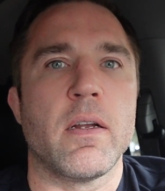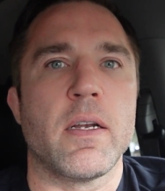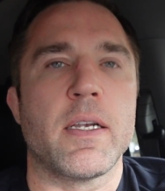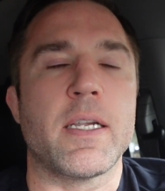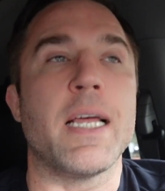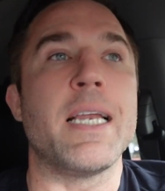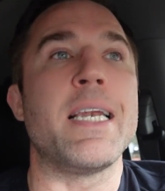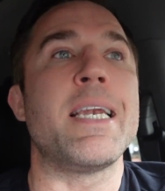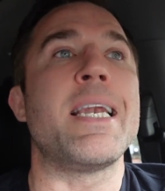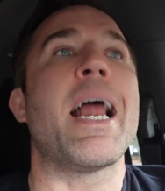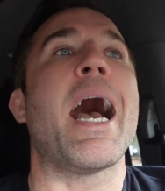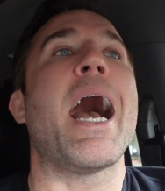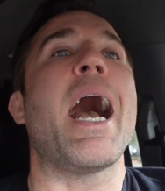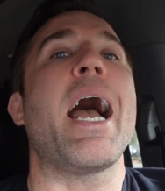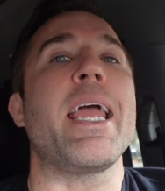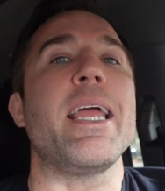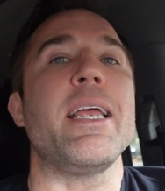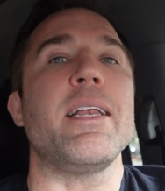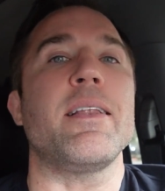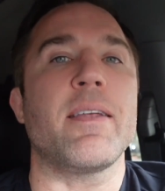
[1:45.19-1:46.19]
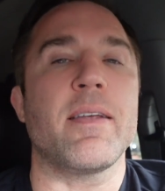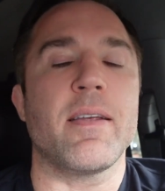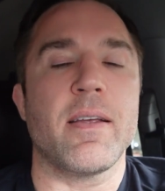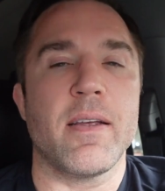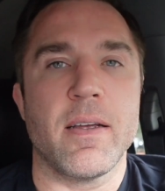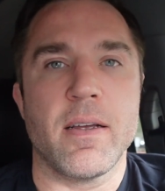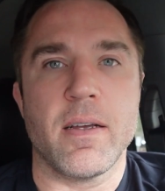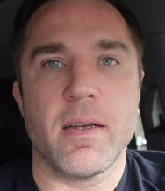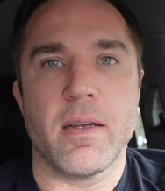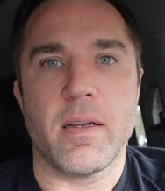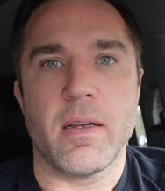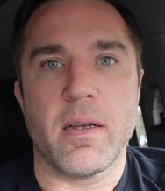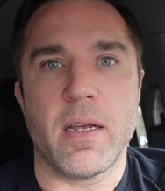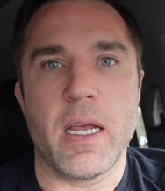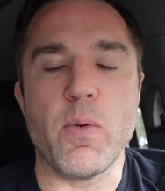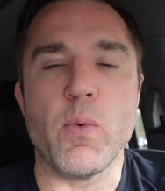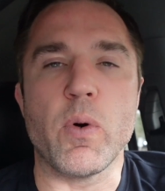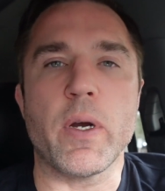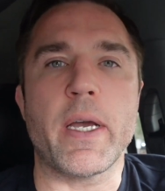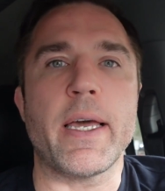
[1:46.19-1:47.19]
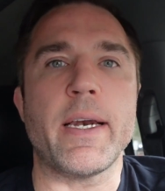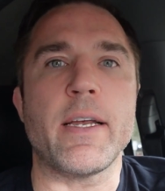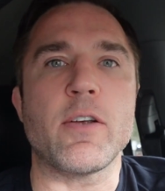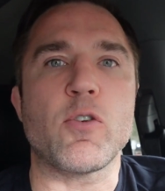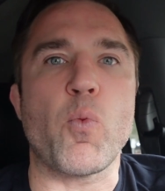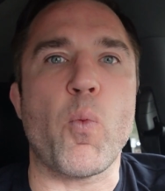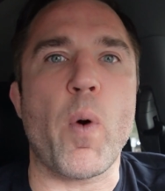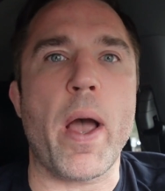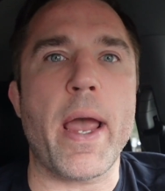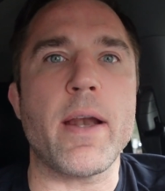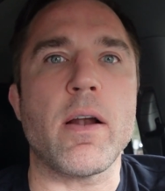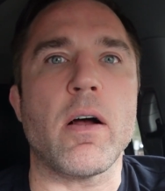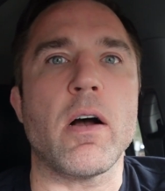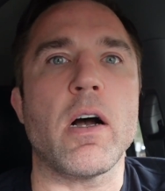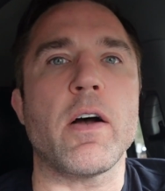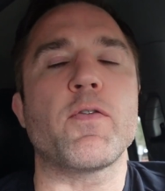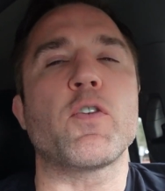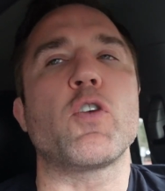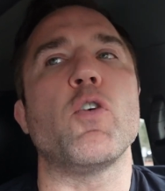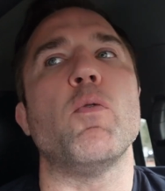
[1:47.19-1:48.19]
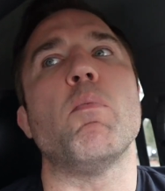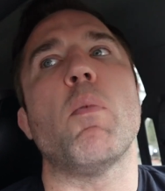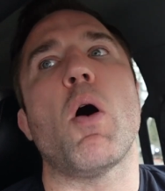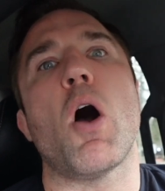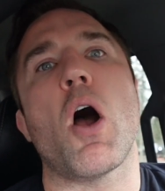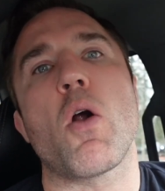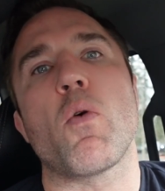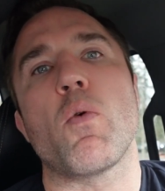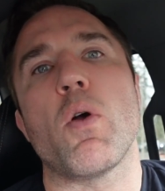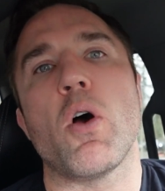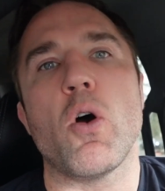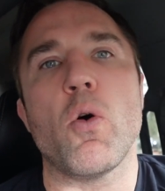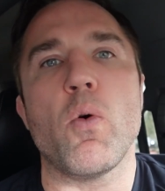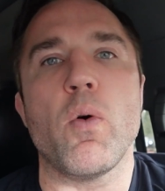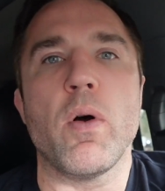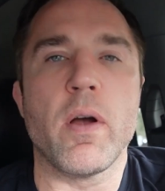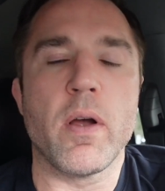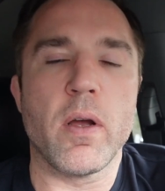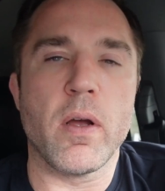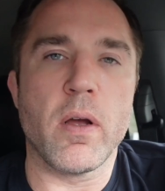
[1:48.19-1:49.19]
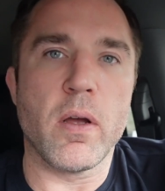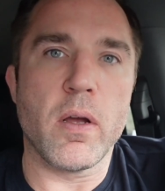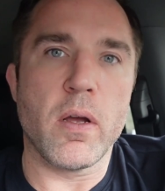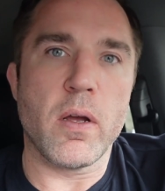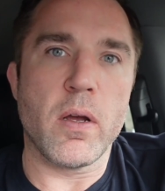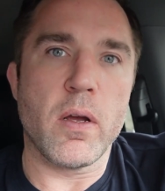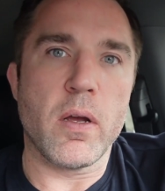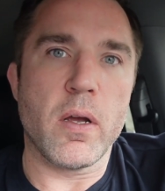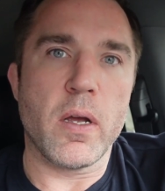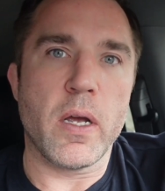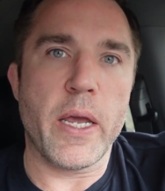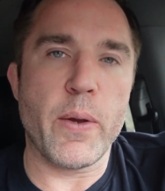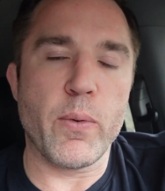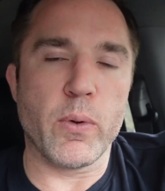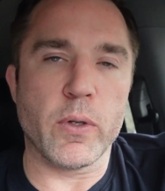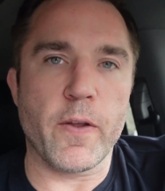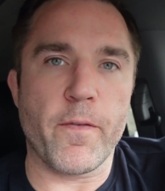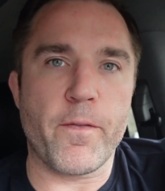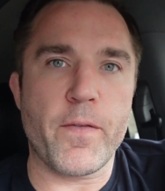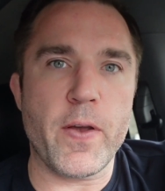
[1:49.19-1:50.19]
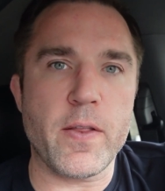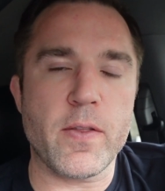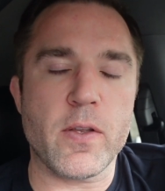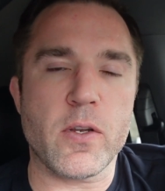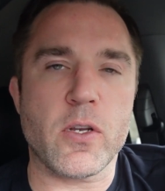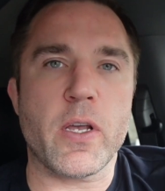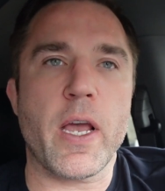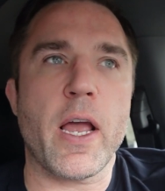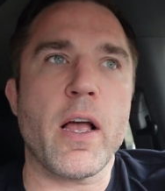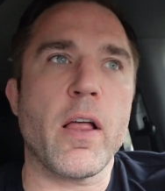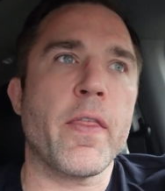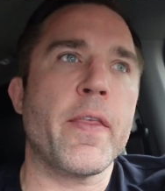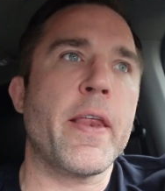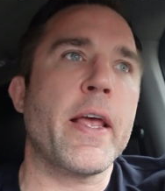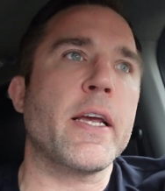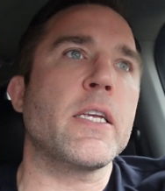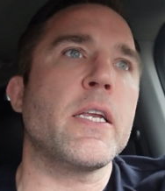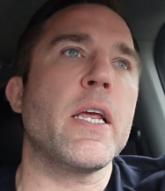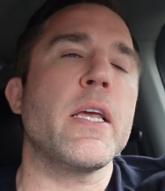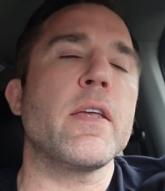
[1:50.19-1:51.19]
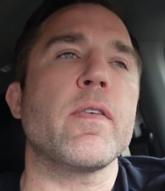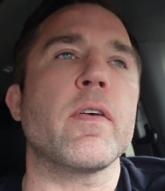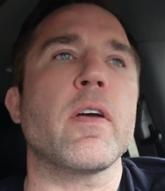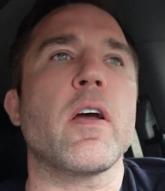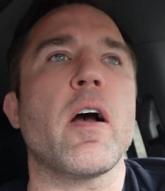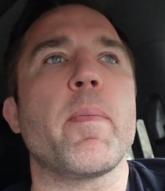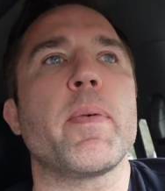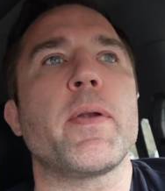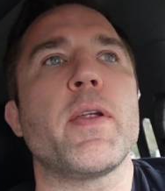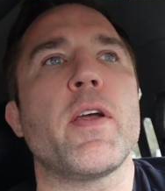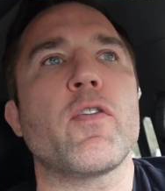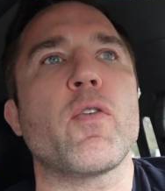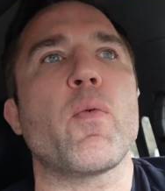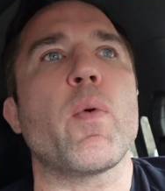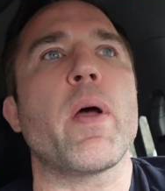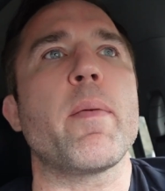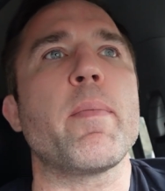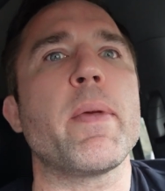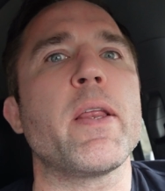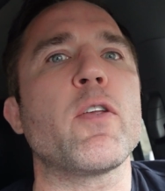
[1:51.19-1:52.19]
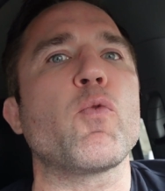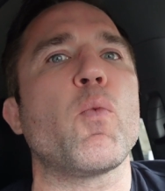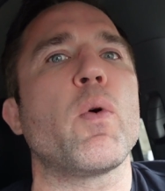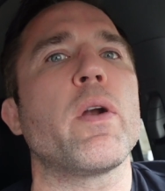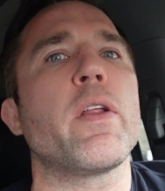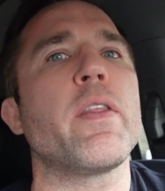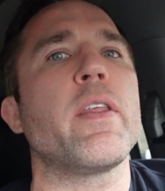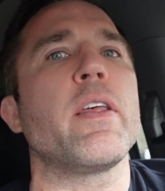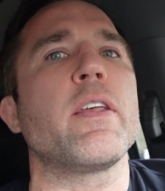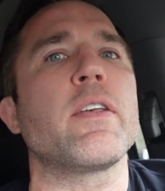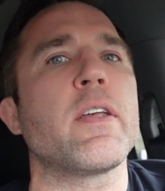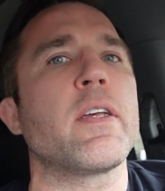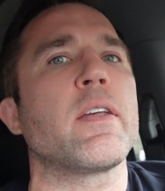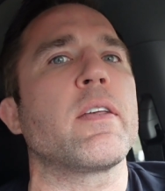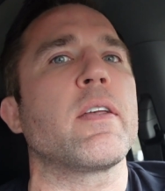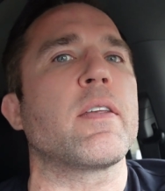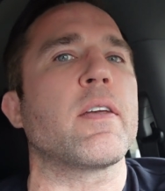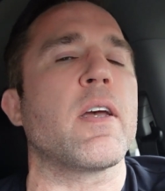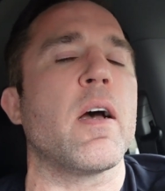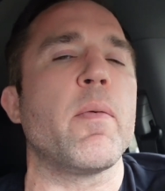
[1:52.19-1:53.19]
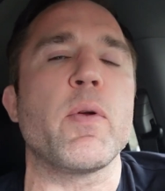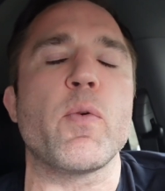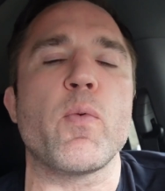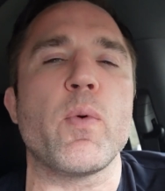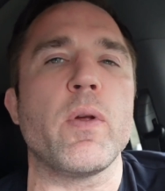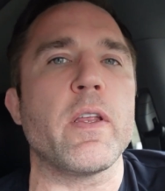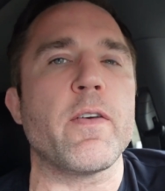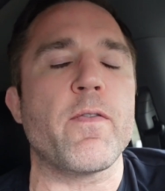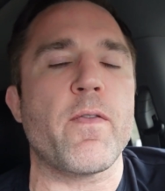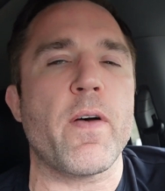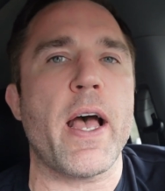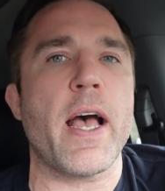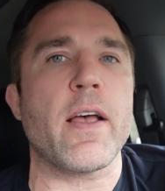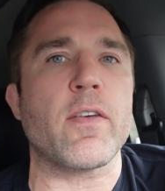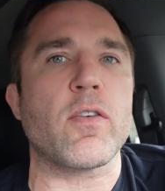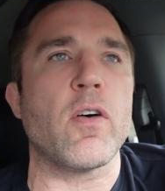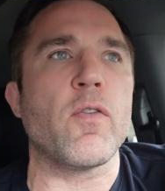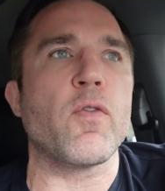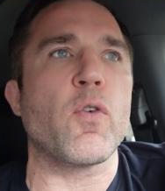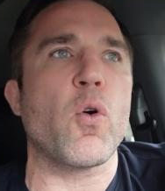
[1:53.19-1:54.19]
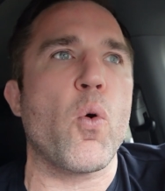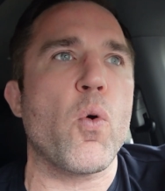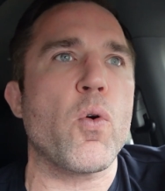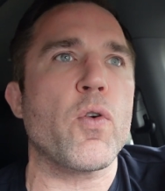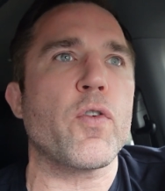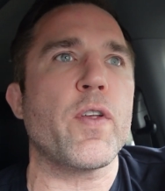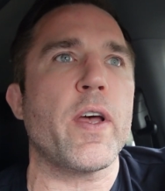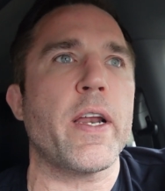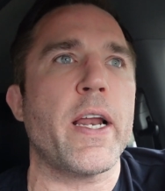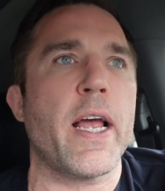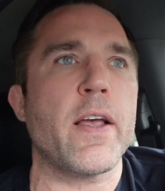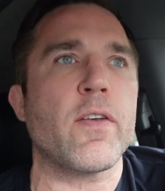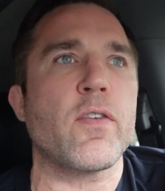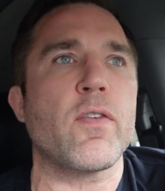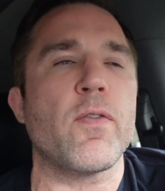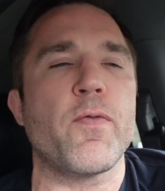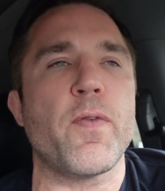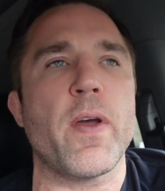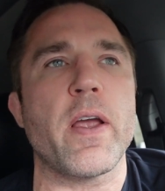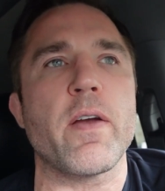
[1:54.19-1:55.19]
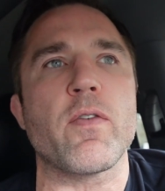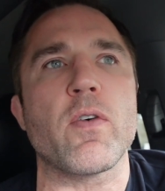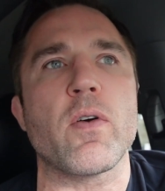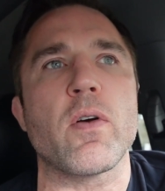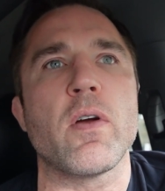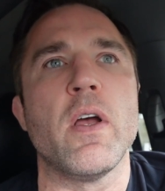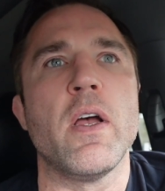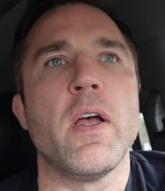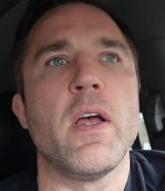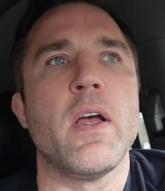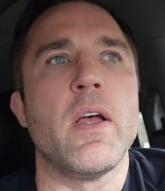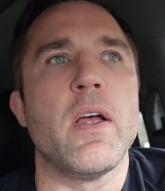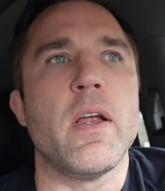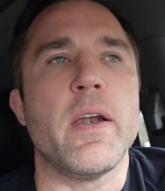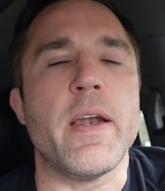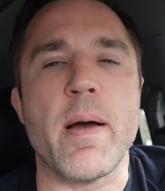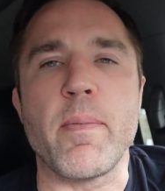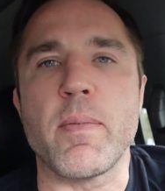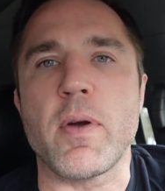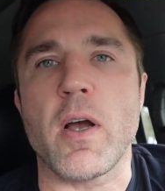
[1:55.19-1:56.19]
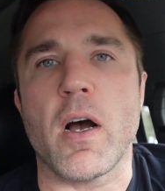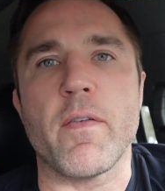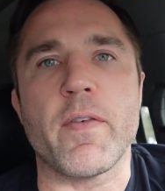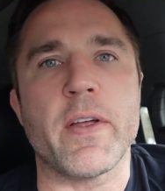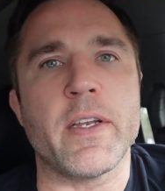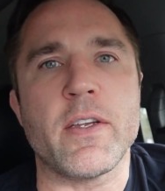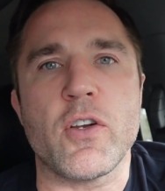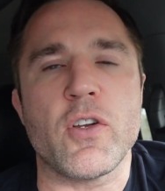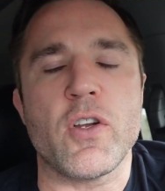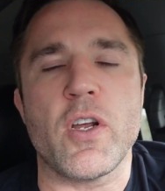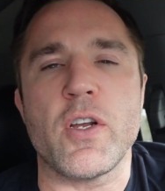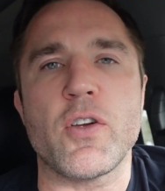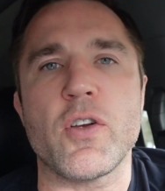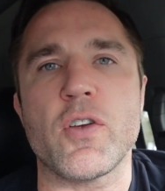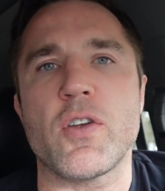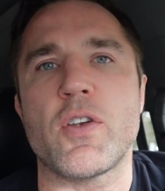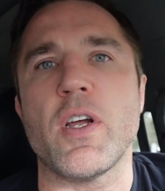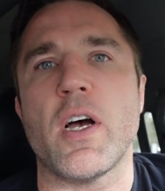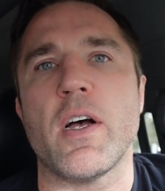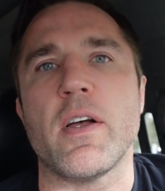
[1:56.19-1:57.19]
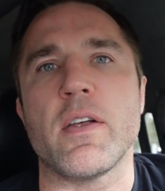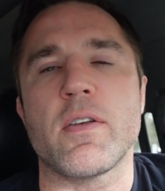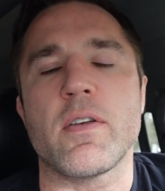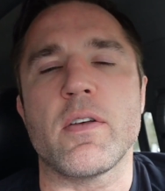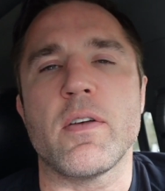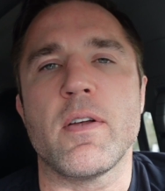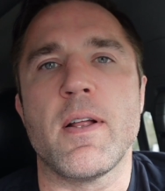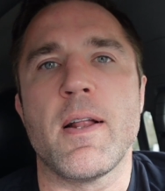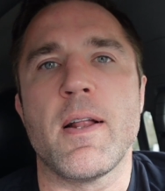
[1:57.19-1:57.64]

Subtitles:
Tonight, he will get his weight off. Tomorrow, he will defeat the scale. The next day, he's in competition, right? I mean, it's one of these things that's coming really fast. Of course, that has to favor Nemkov. It just does.